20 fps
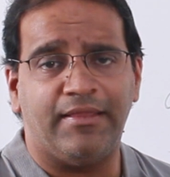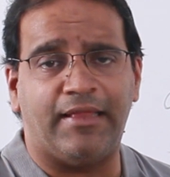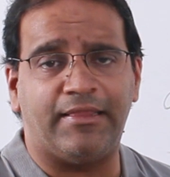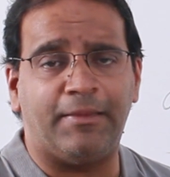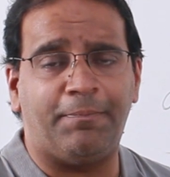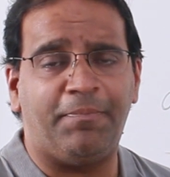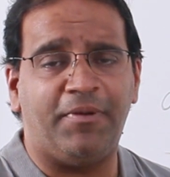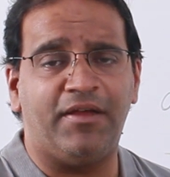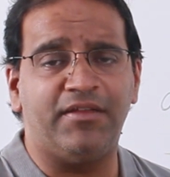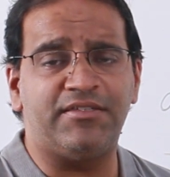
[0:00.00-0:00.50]

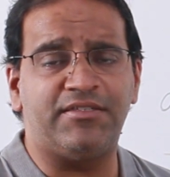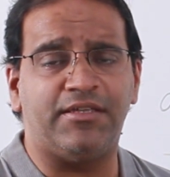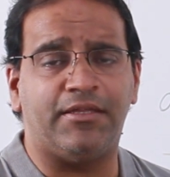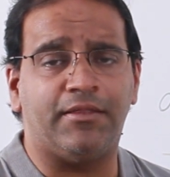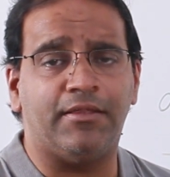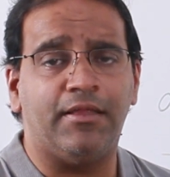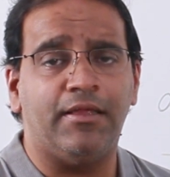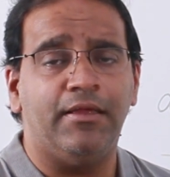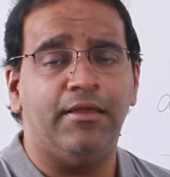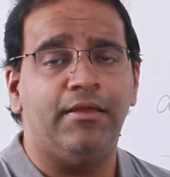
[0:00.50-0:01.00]
that the
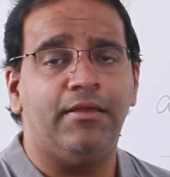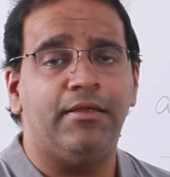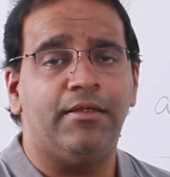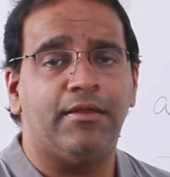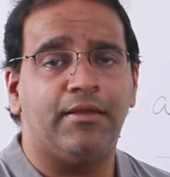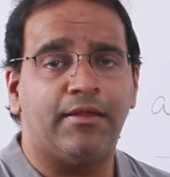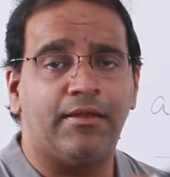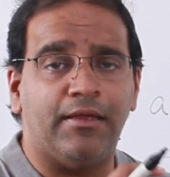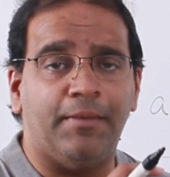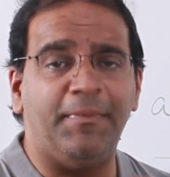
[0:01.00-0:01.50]
person
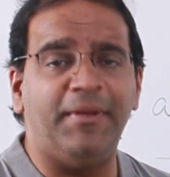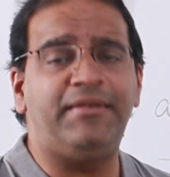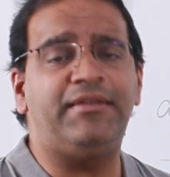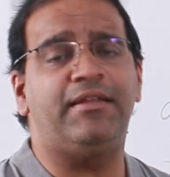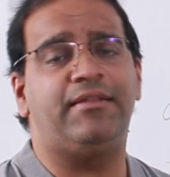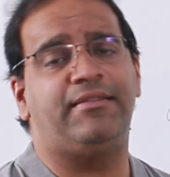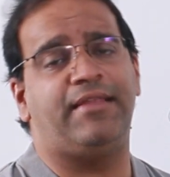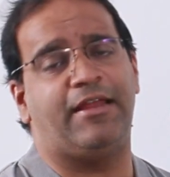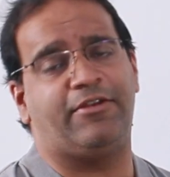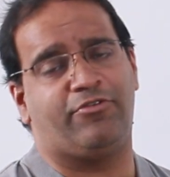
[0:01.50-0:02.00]

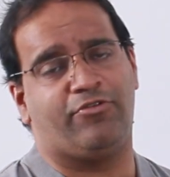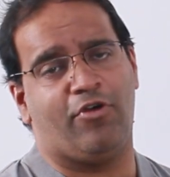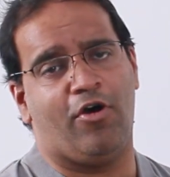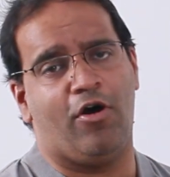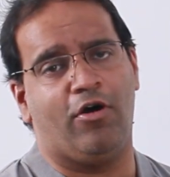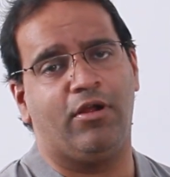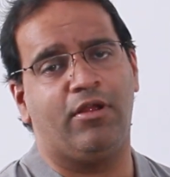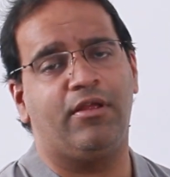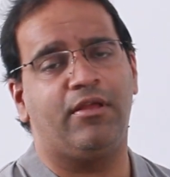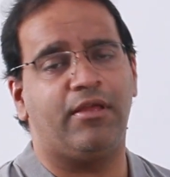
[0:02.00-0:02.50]
committed that
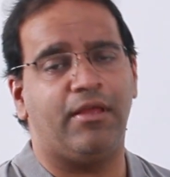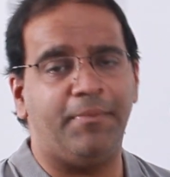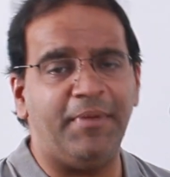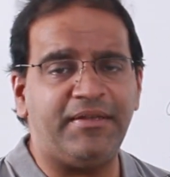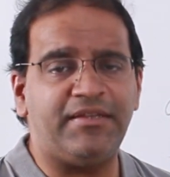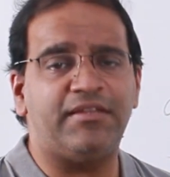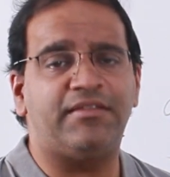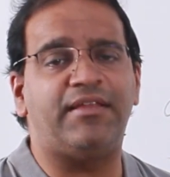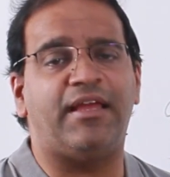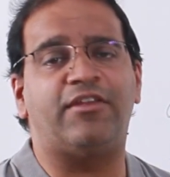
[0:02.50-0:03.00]
wrong,
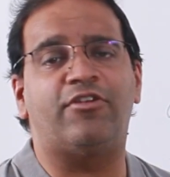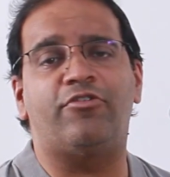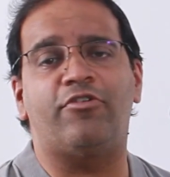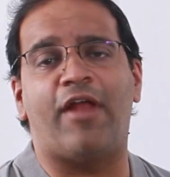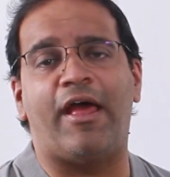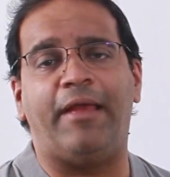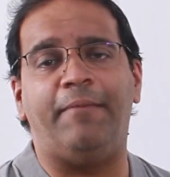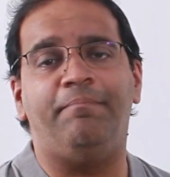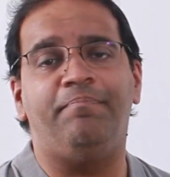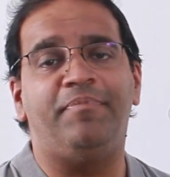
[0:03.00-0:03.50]
committed that
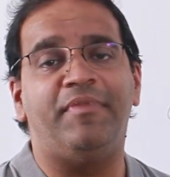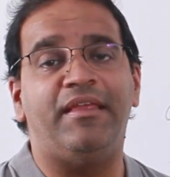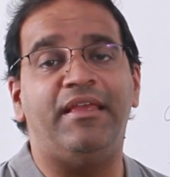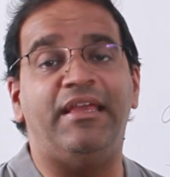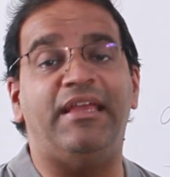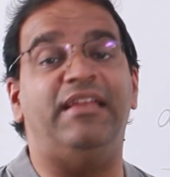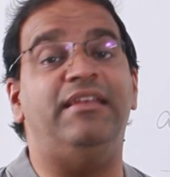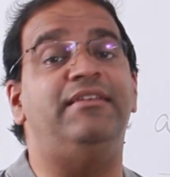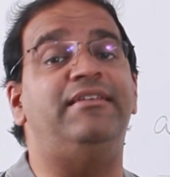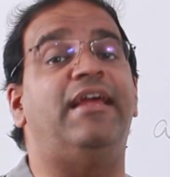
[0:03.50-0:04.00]
crime
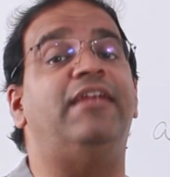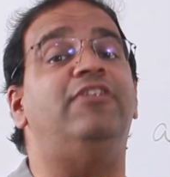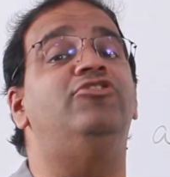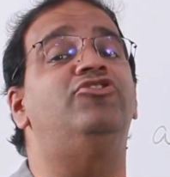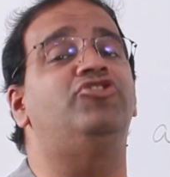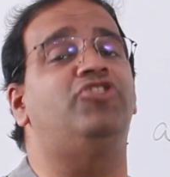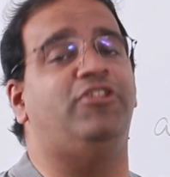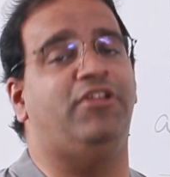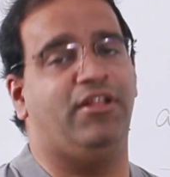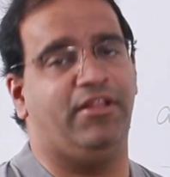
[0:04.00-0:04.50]

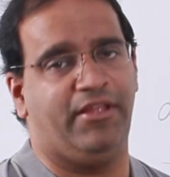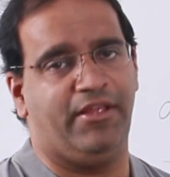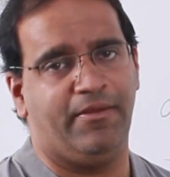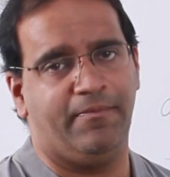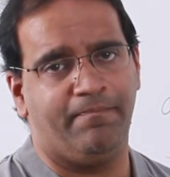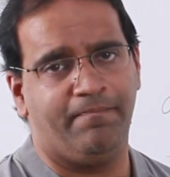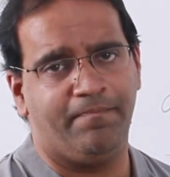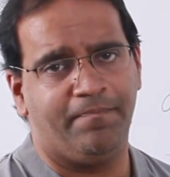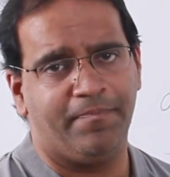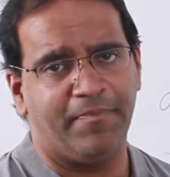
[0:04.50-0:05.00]
intentionally.
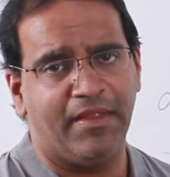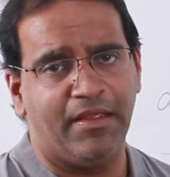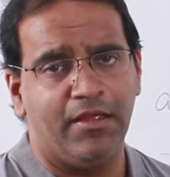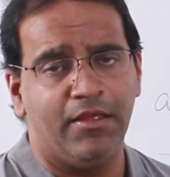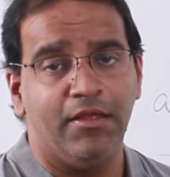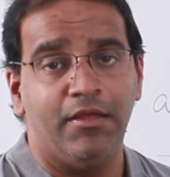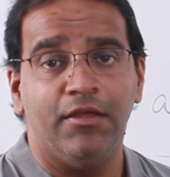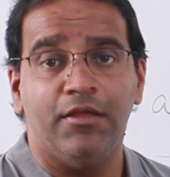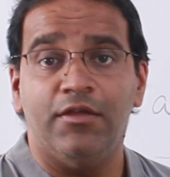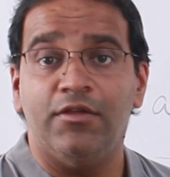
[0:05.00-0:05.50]

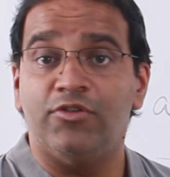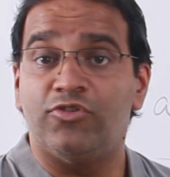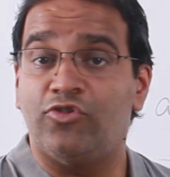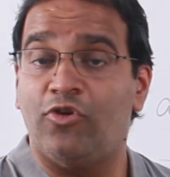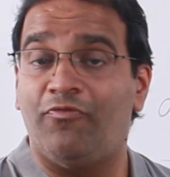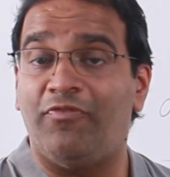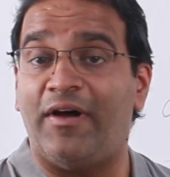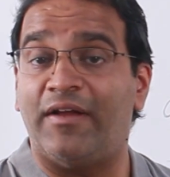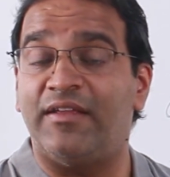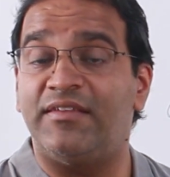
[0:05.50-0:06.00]

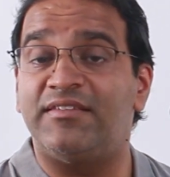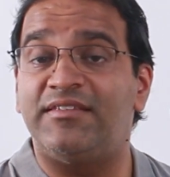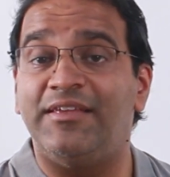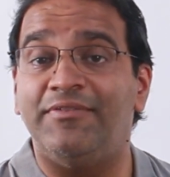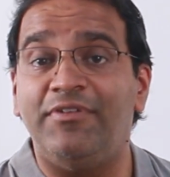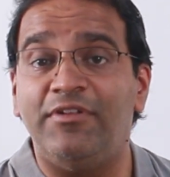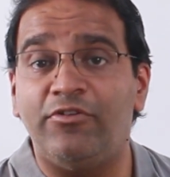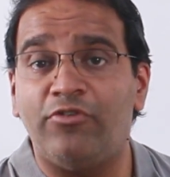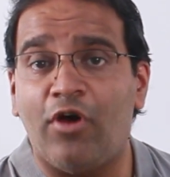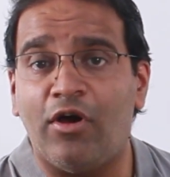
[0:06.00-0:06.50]
So far as
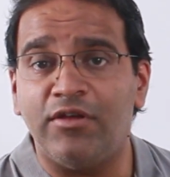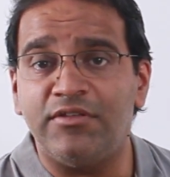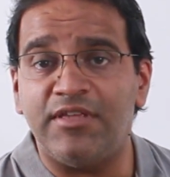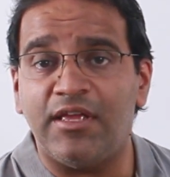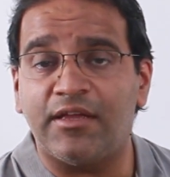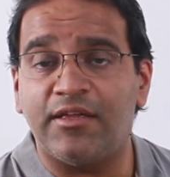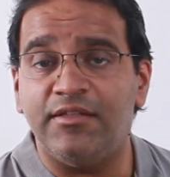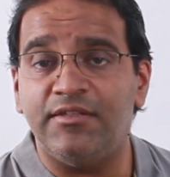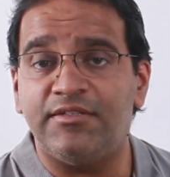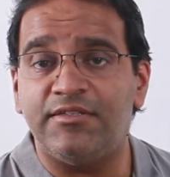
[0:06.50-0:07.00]
civil wrongs
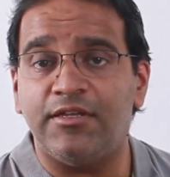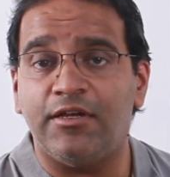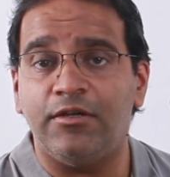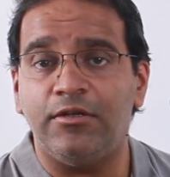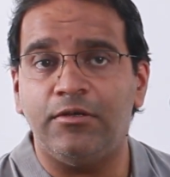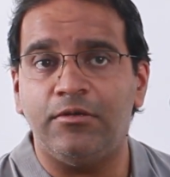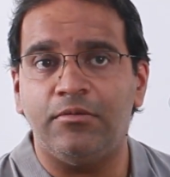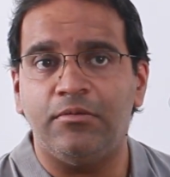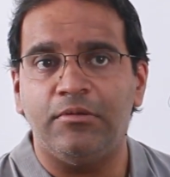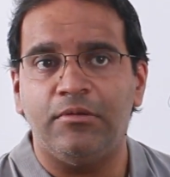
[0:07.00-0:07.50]
are
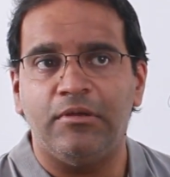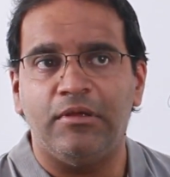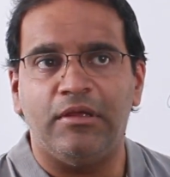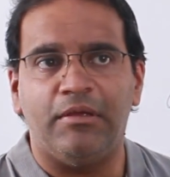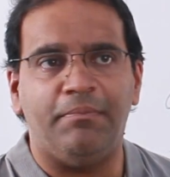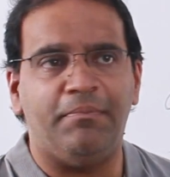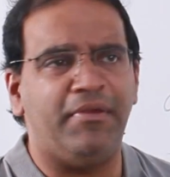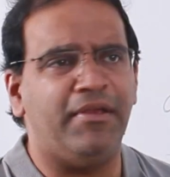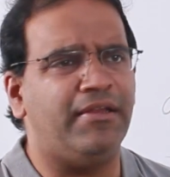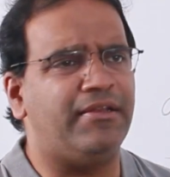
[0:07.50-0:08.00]
concerned,
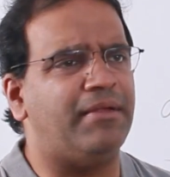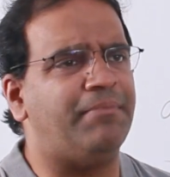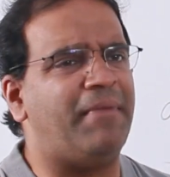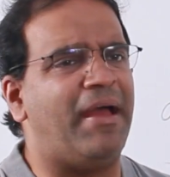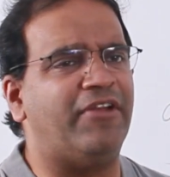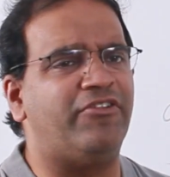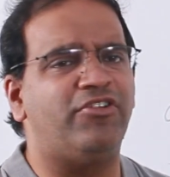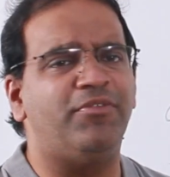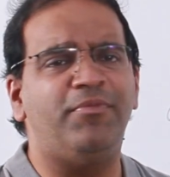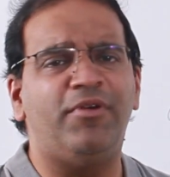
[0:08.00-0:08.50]
be it a
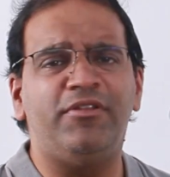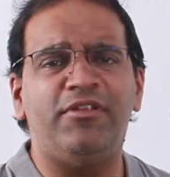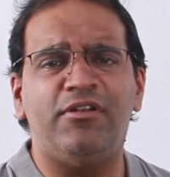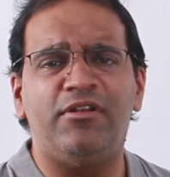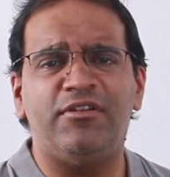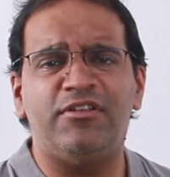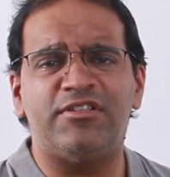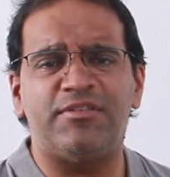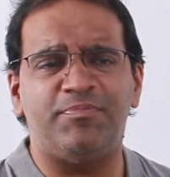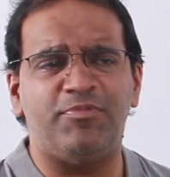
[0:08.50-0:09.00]

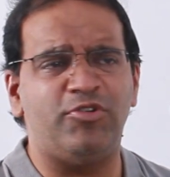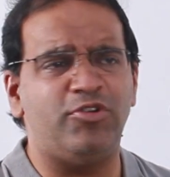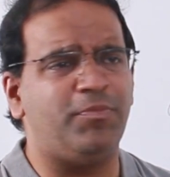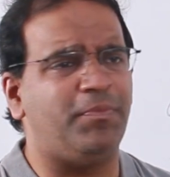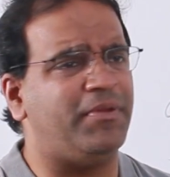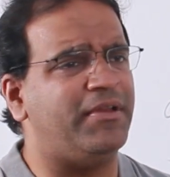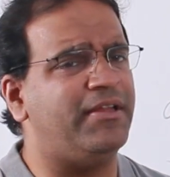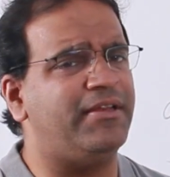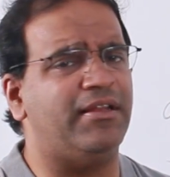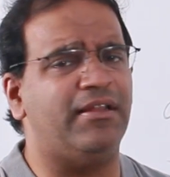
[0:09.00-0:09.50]
matrimonial
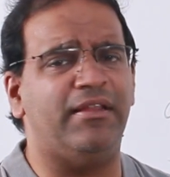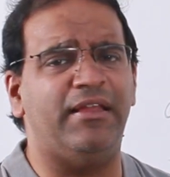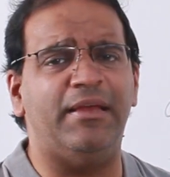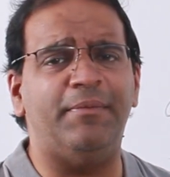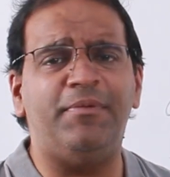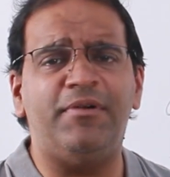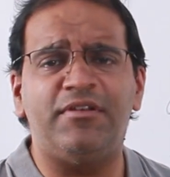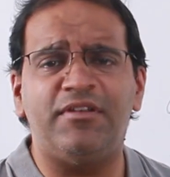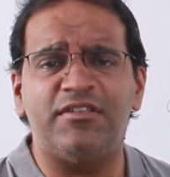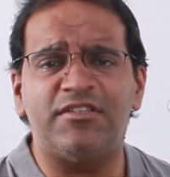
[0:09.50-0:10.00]
dispute, be it a
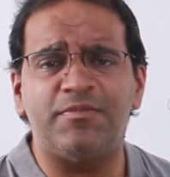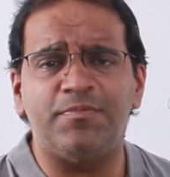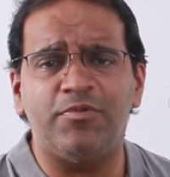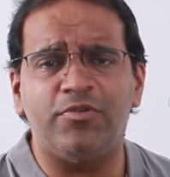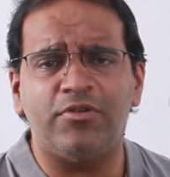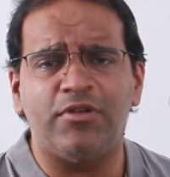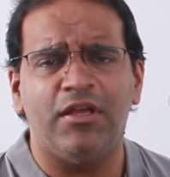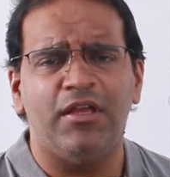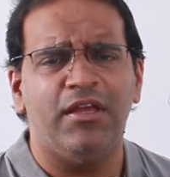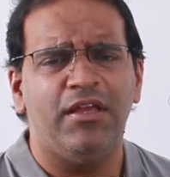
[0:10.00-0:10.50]
labor
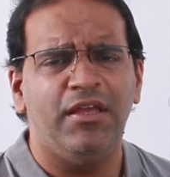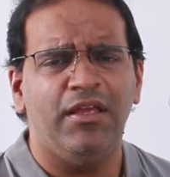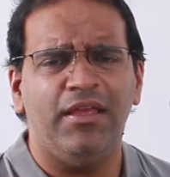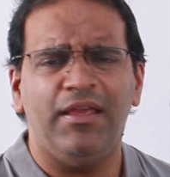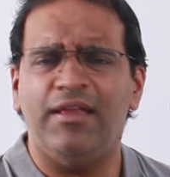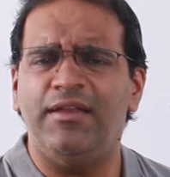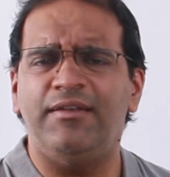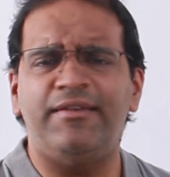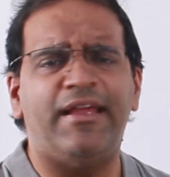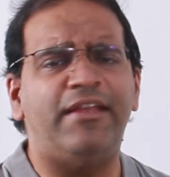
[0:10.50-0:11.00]
dispute,
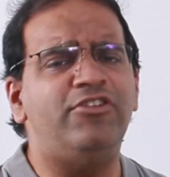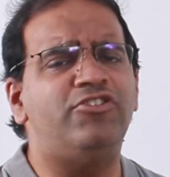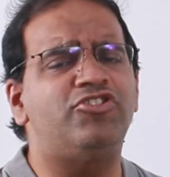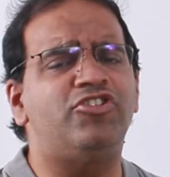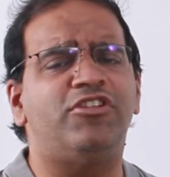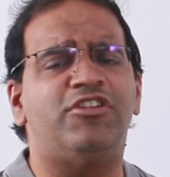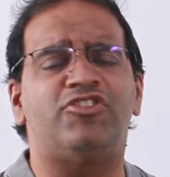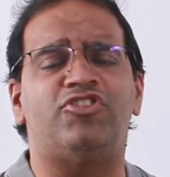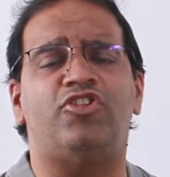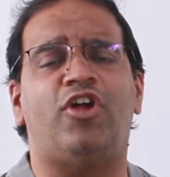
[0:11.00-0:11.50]

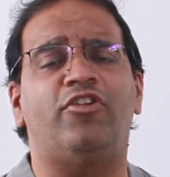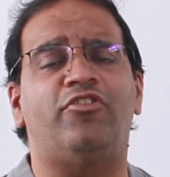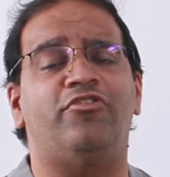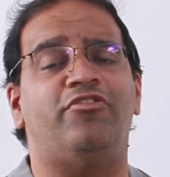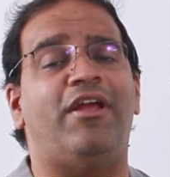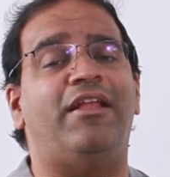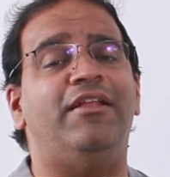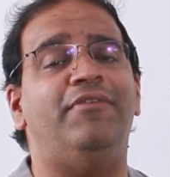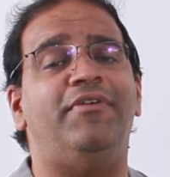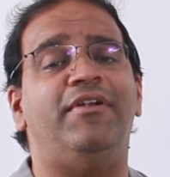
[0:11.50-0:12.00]
intention is
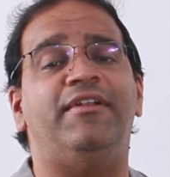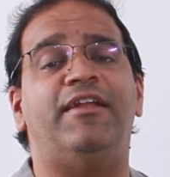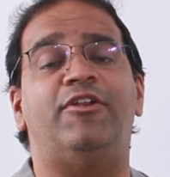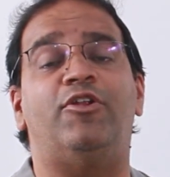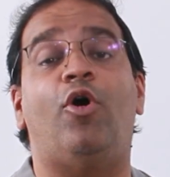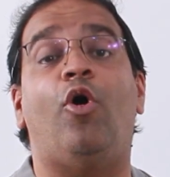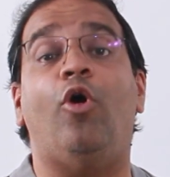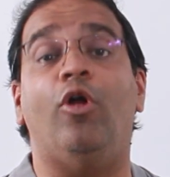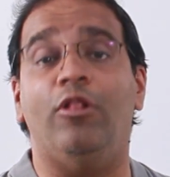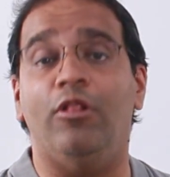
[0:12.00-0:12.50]
not relevant
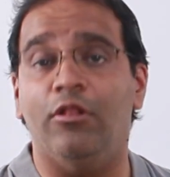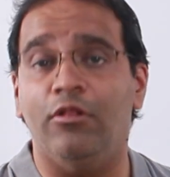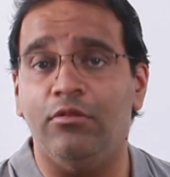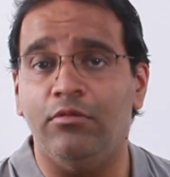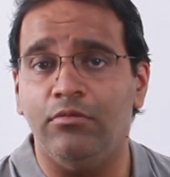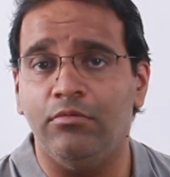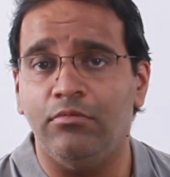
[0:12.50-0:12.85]
at all.